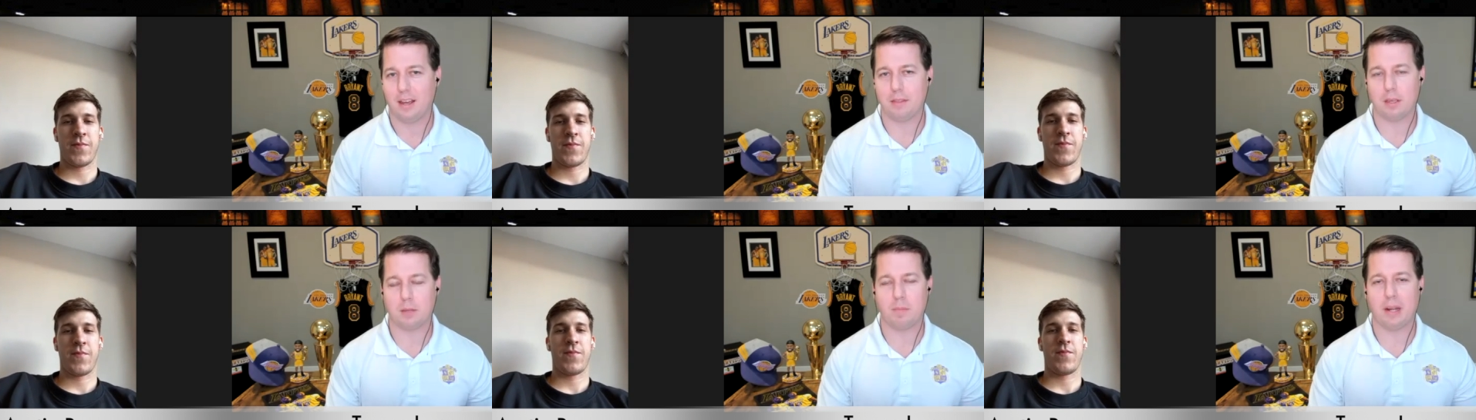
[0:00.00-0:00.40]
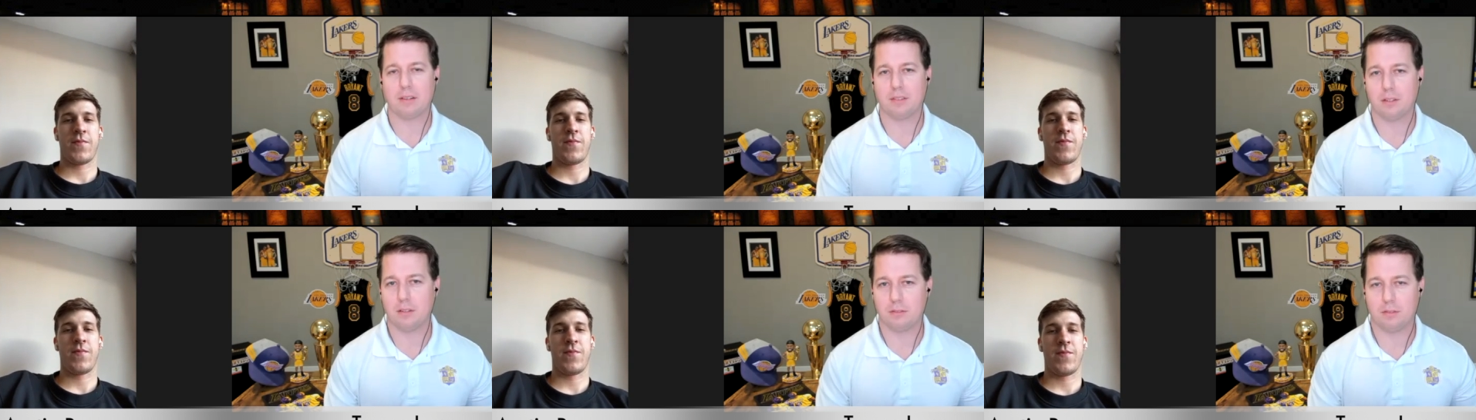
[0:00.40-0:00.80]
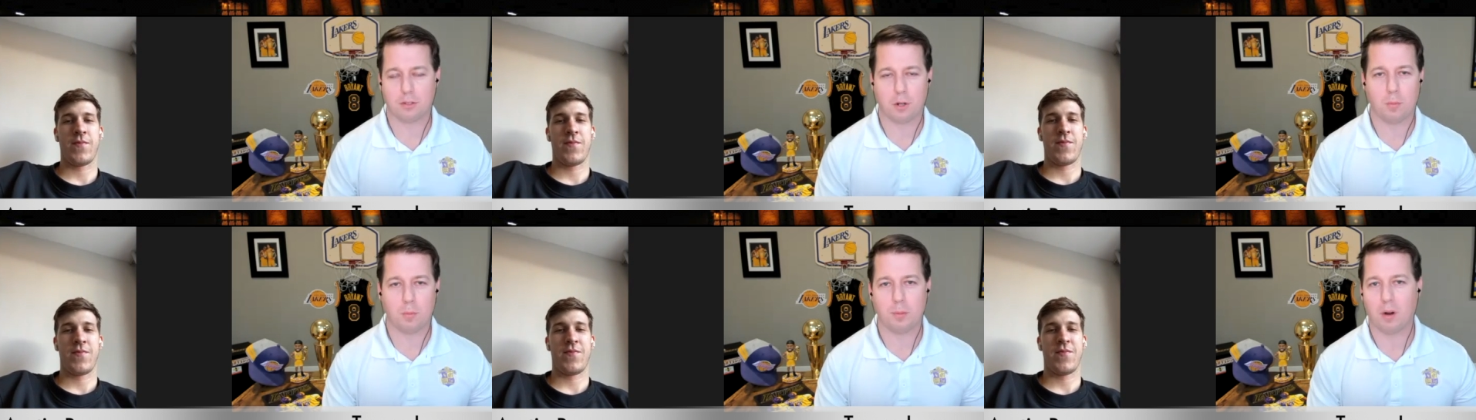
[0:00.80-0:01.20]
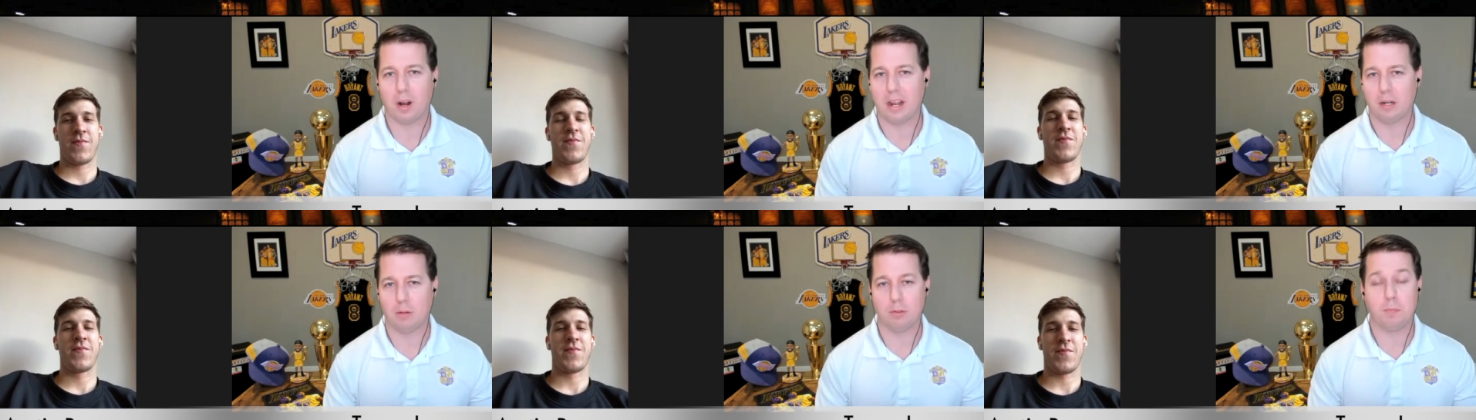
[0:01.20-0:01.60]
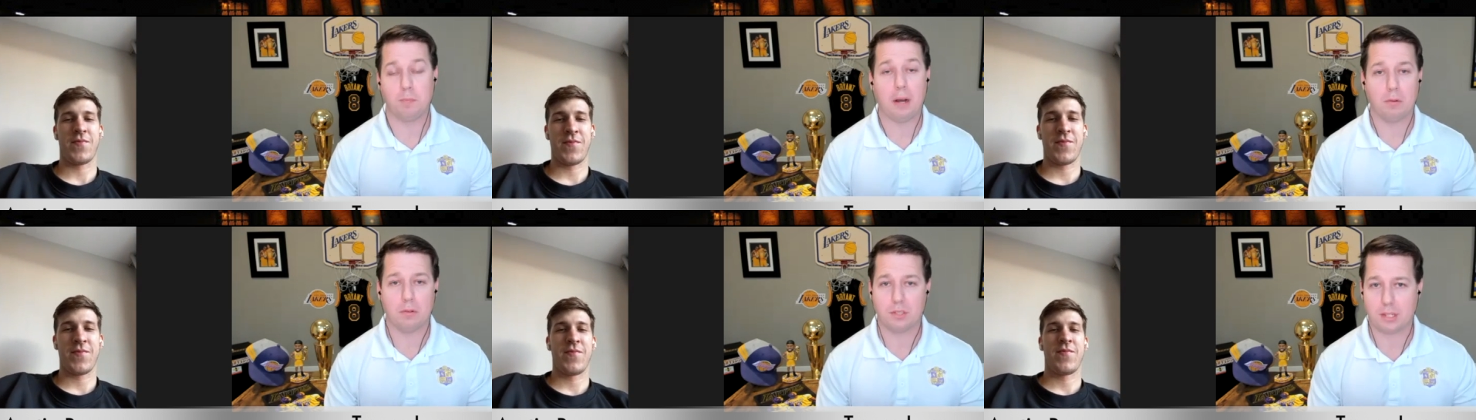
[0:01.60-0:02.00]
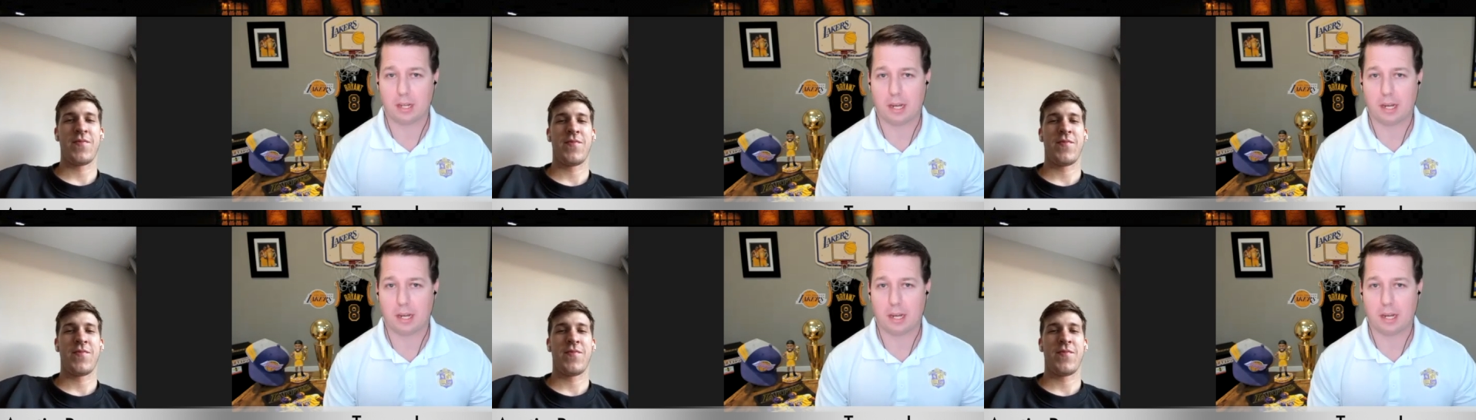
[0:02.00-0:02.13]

Speaker 1: I think back to, to Kobe Bryant. It was Byron